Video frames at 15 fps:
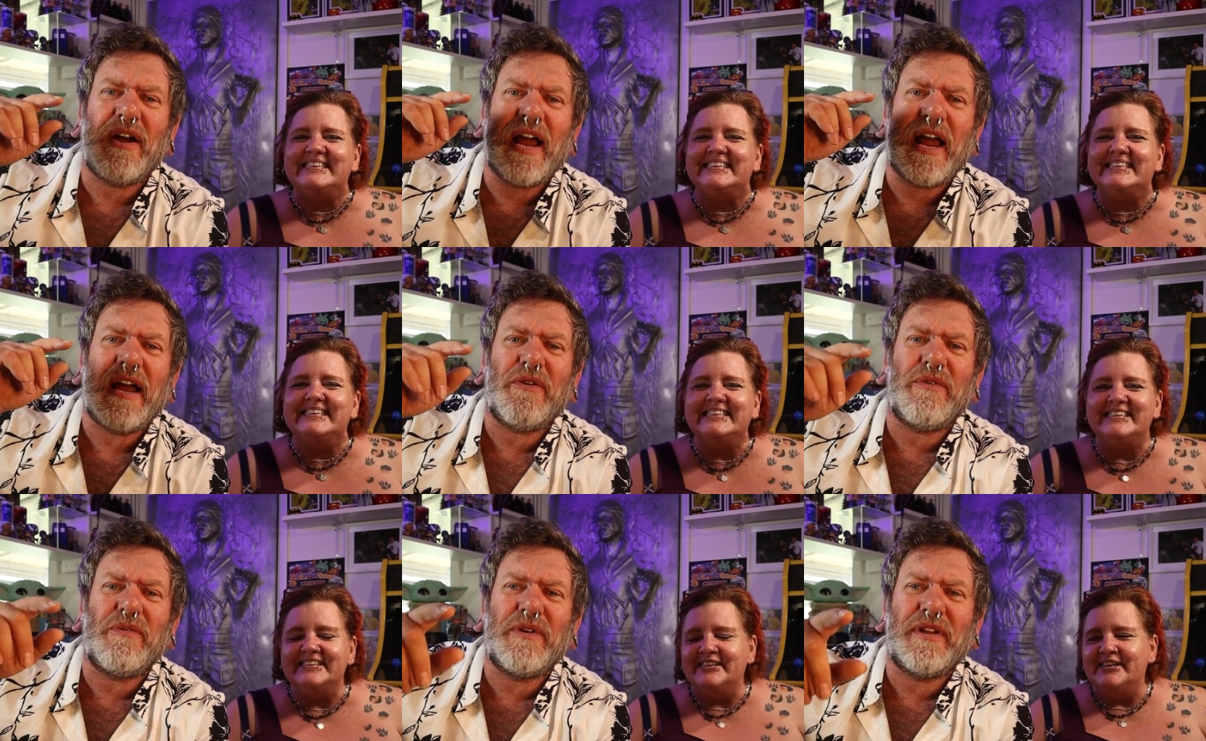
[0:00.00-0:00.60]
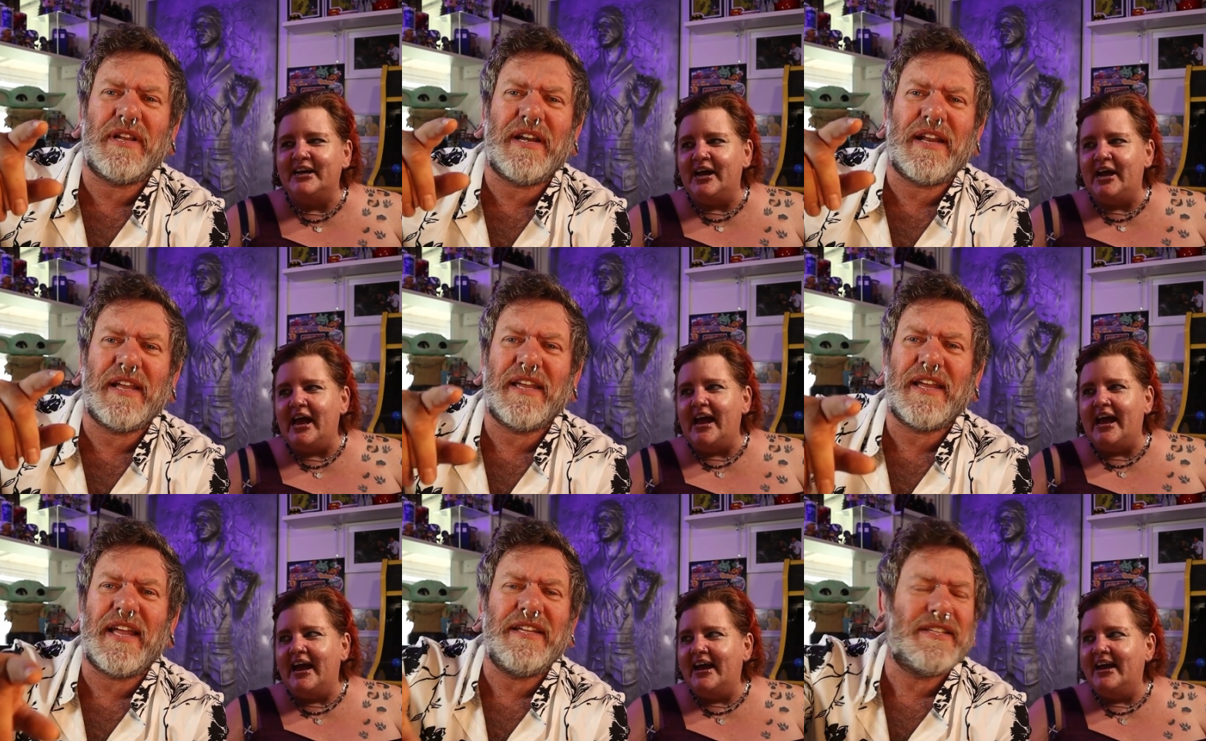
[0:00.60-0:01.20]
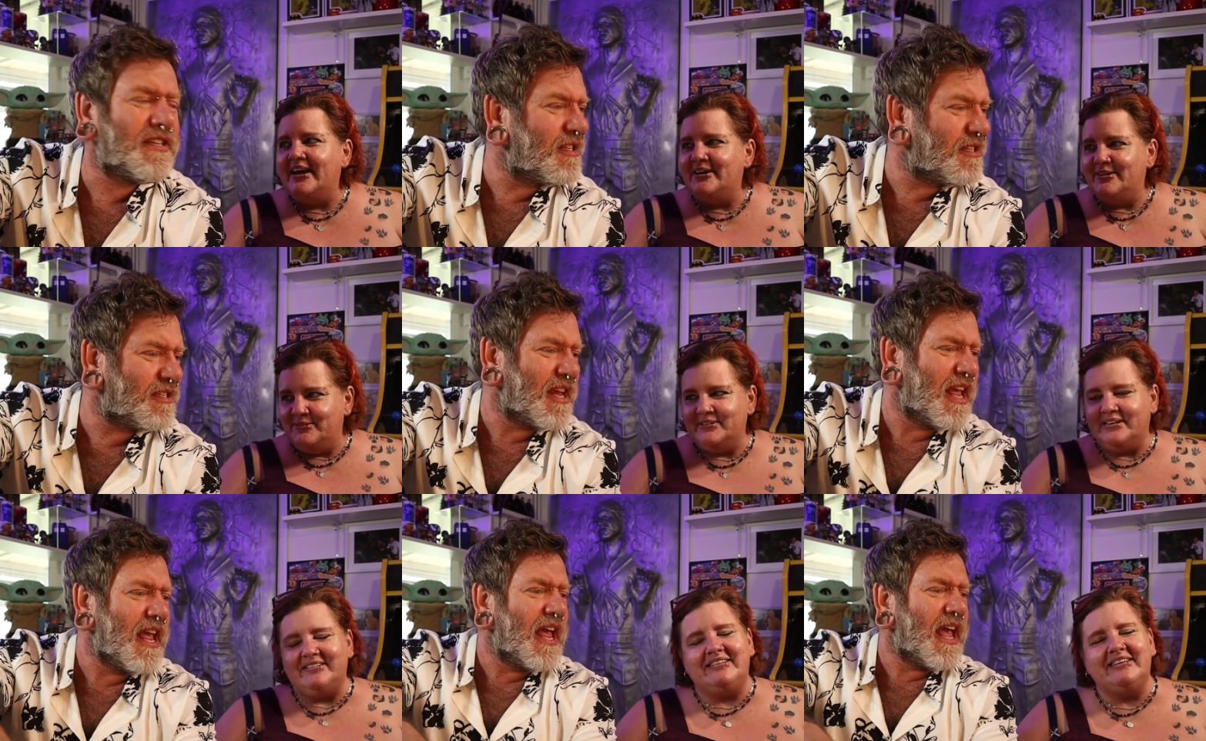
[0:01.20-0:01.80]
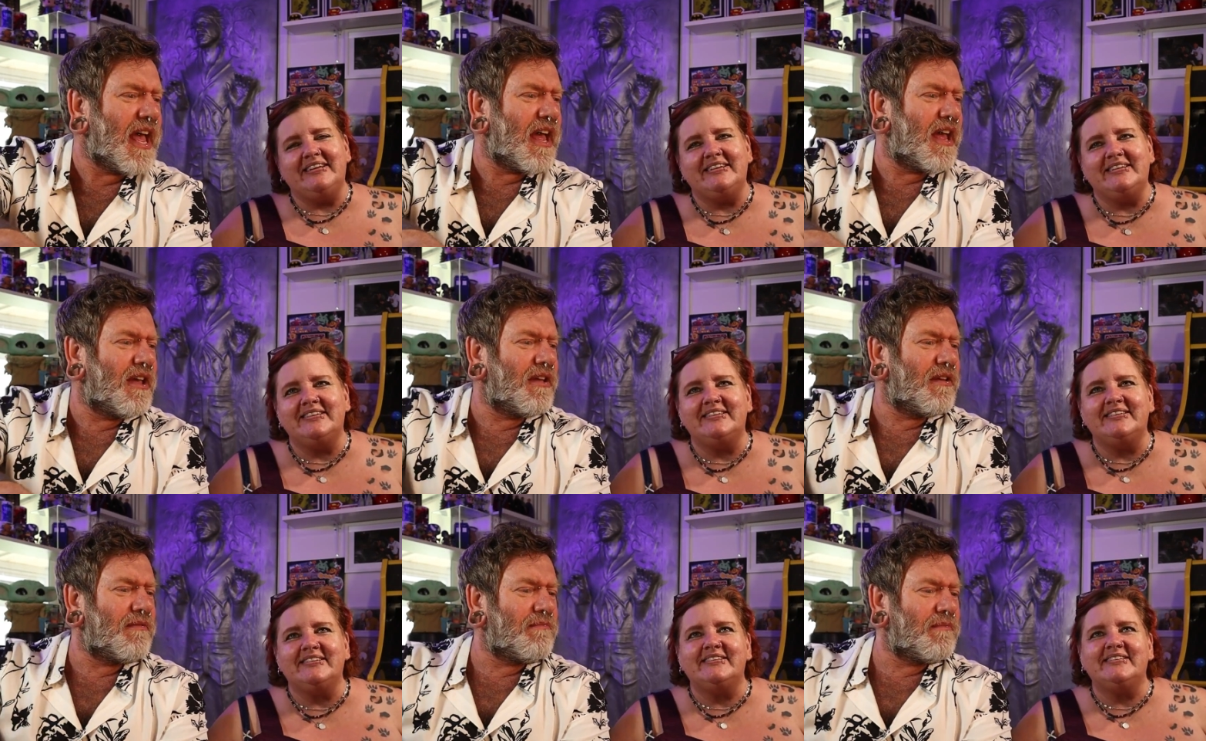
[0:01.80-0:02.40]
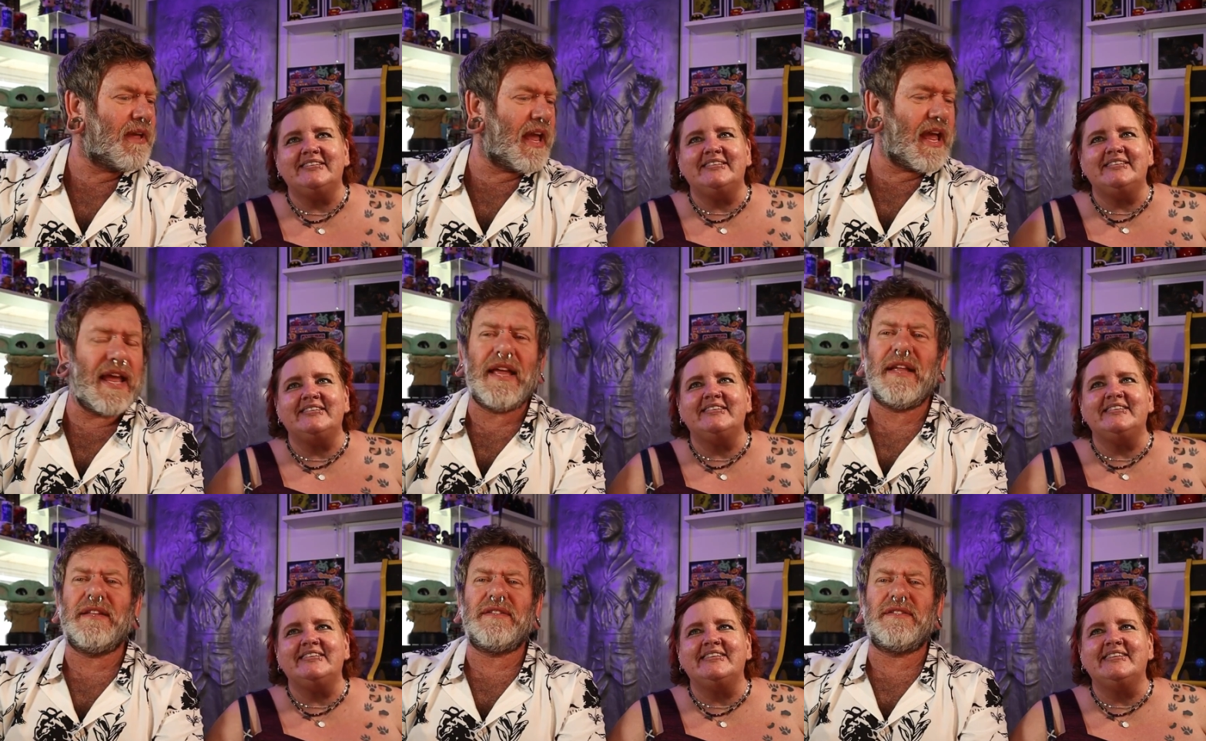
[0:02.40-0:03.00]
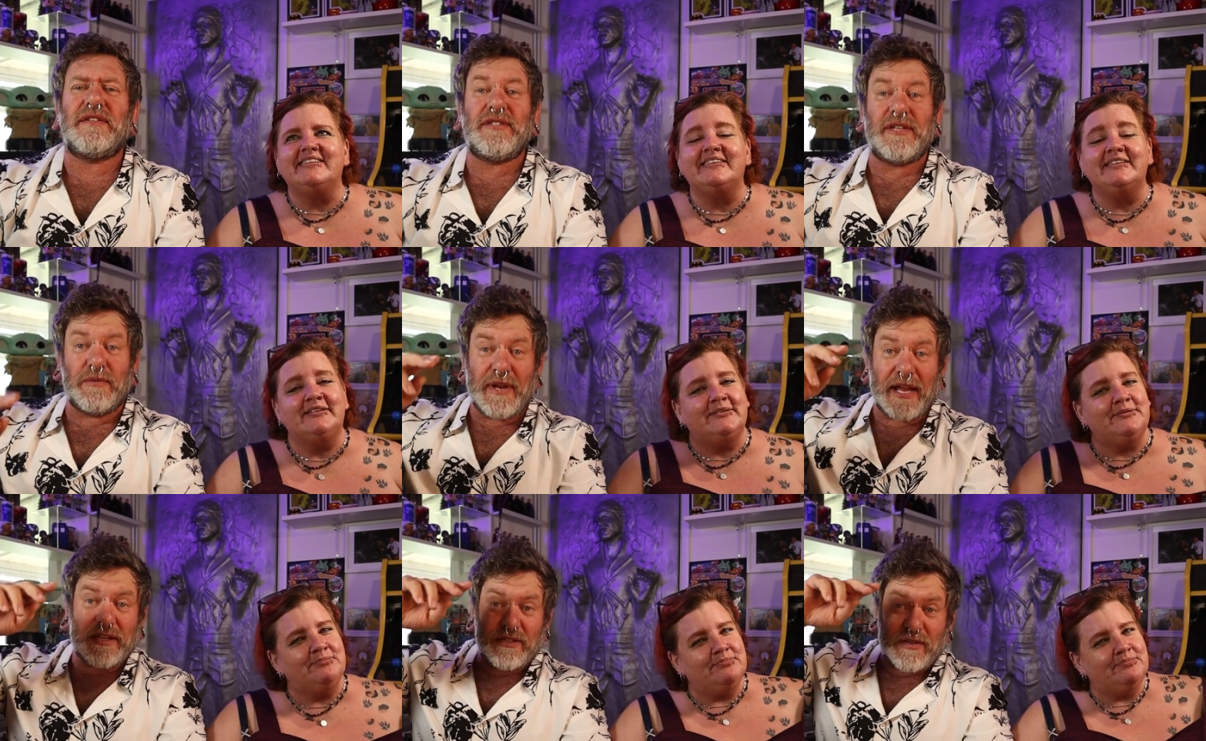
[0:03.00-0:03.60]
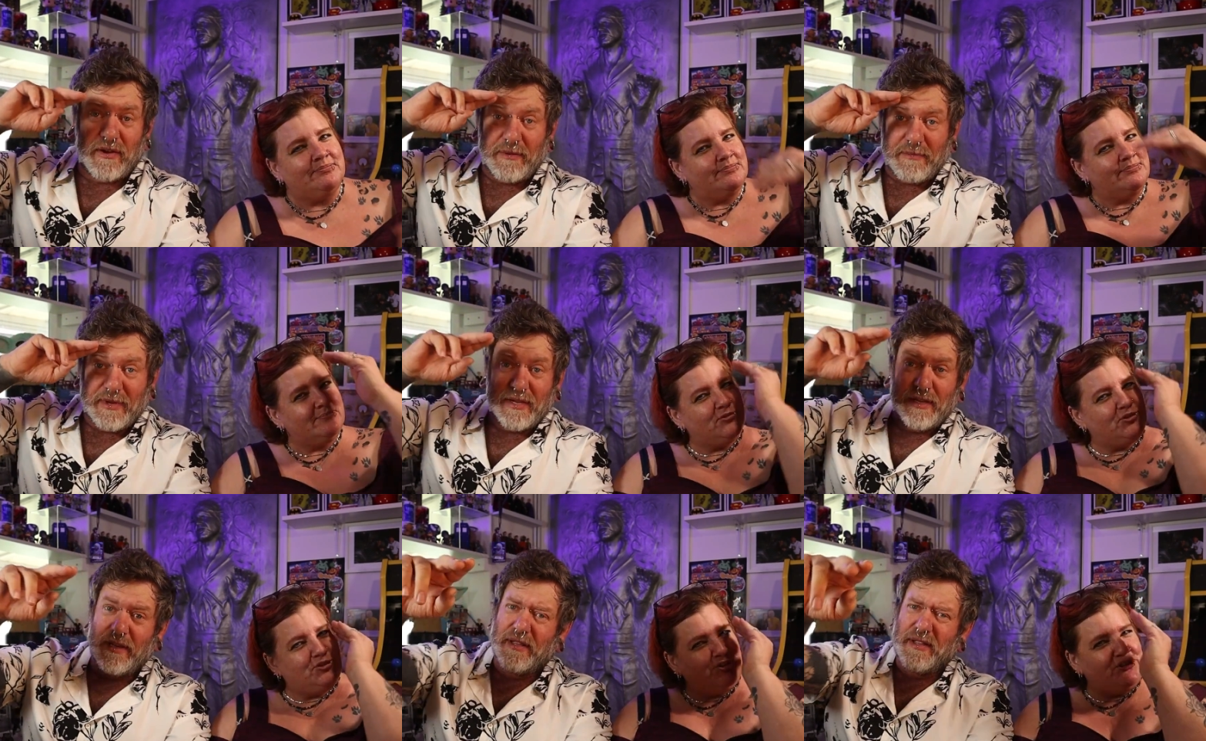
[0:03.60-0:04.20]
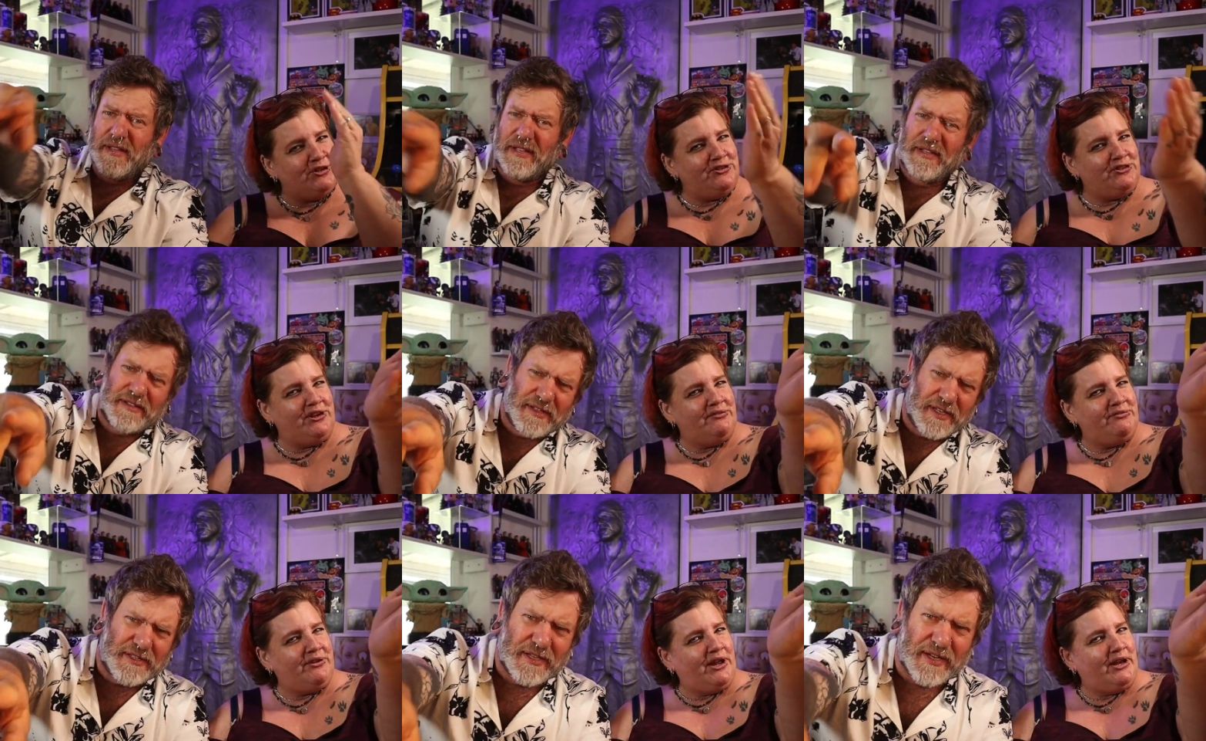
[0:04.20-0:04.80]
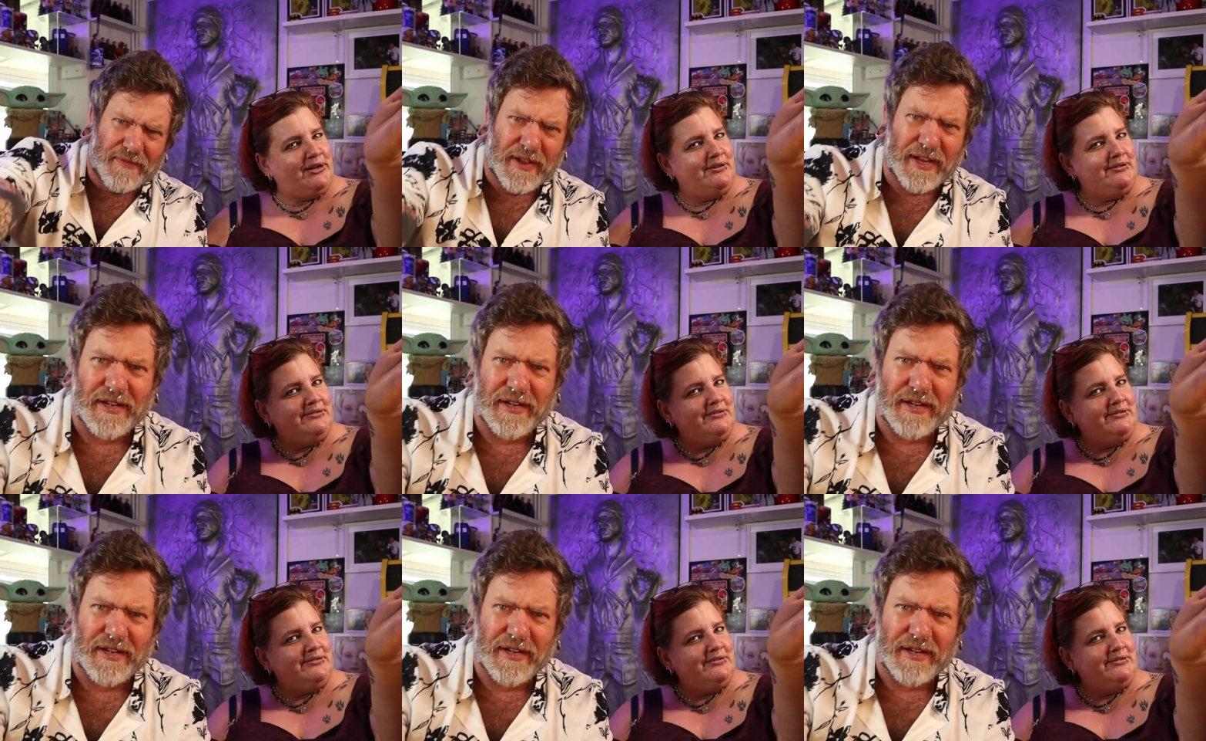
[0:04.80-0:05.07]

Speaker 1: alligators. Um, and till next time, T T F